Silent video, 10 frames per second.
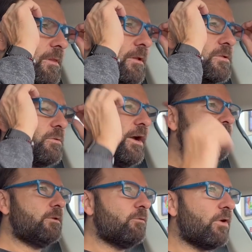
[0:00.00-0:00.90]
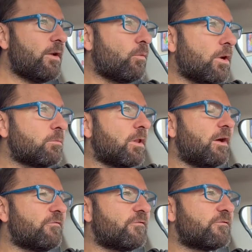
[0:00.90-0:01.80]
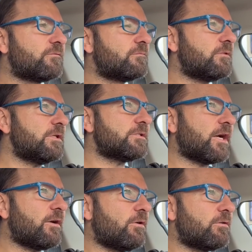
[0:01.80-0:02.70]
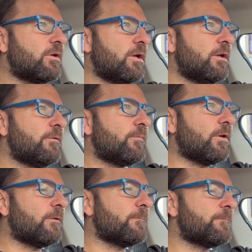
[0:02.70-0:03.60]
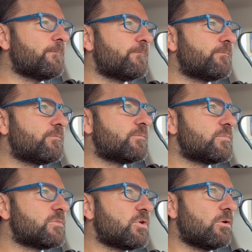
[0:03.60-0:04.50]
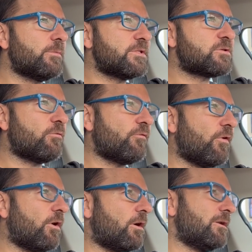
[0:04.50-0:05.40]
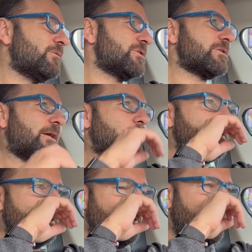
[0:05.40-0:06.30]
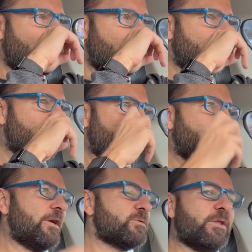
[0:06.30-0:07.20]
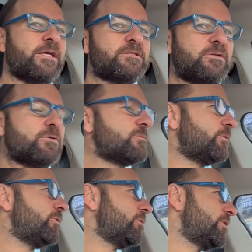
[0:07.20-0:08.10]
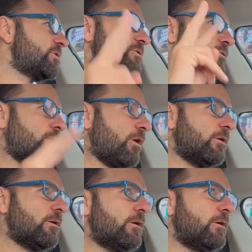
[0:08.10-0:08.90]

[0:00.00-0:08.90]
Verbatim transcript: so I only ran one bluff the entire um, tournament so far, and it was just like a Badugi hand where I raised with ace deuce Badugi, just two card,